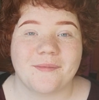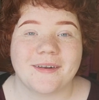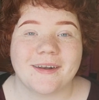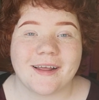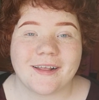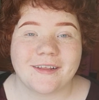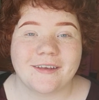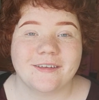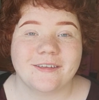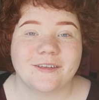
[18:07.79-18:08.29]
My
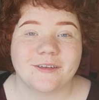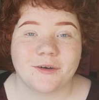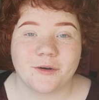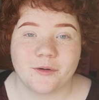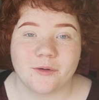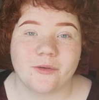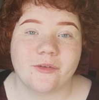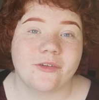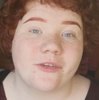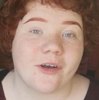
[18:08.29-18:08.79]
nan used to
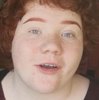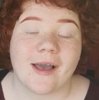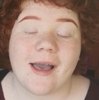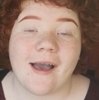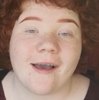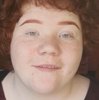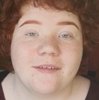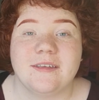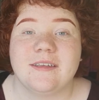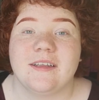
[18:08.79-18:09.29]
call, like,
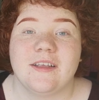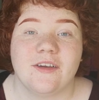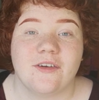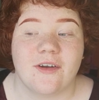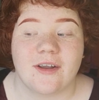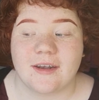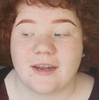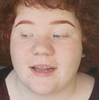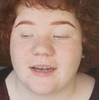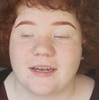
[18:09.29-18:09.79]
have you seen your
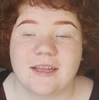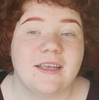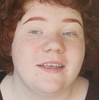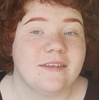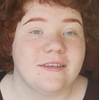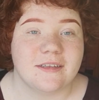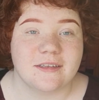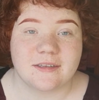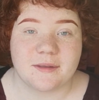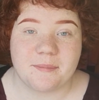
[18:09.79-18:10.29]
granddad?
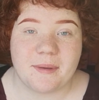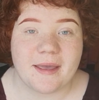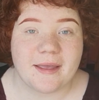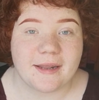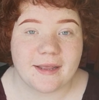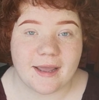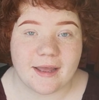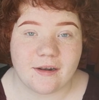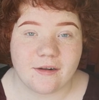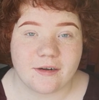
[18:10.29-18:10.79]
He's
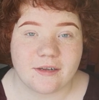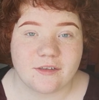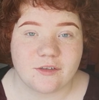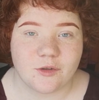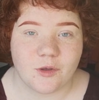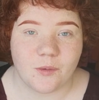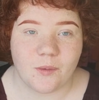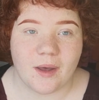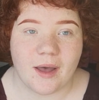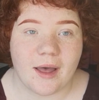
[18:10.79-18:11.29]
disappeared again on his
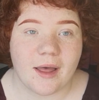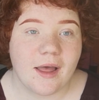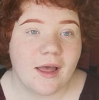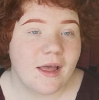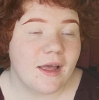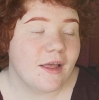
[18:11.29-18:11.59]
scooter.